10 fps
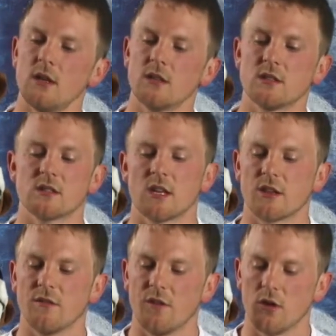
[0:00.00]
is it's
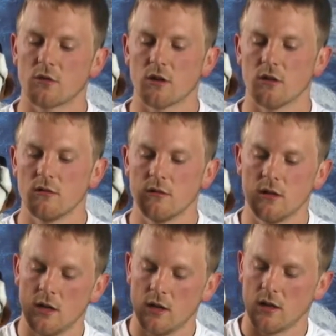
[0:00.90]
got the Velcro
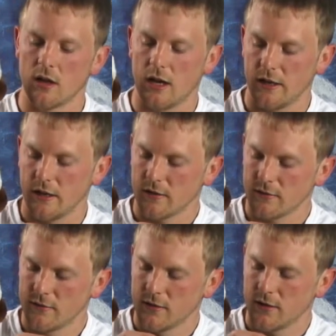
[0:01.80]
lining
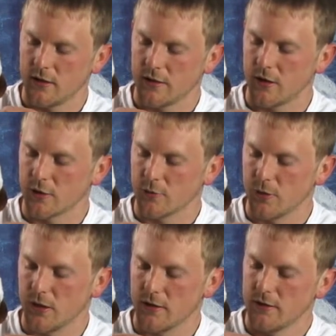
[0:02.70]
on the
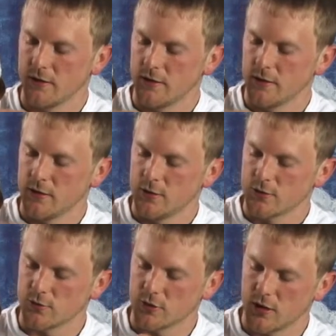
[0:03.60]
underbelly,
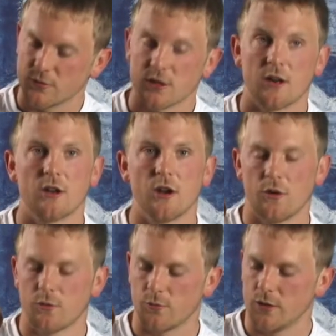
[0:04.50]
so it comes on and
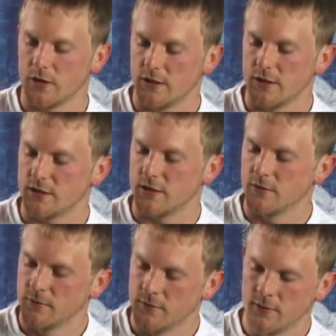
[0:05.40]
off real easy,
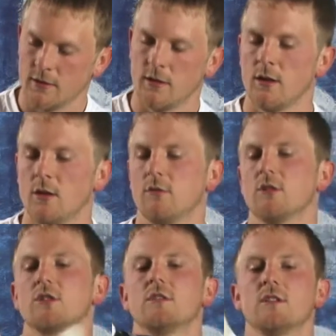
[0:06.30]

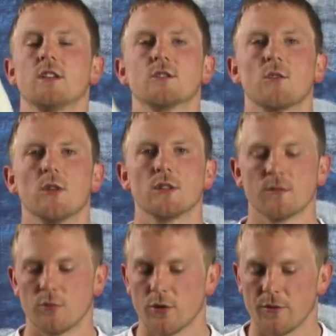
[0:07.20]
which is always
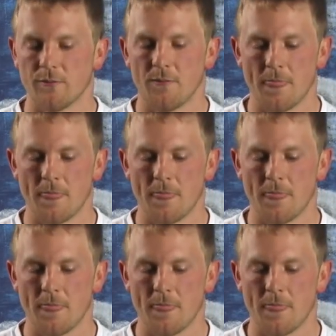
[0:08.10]
important.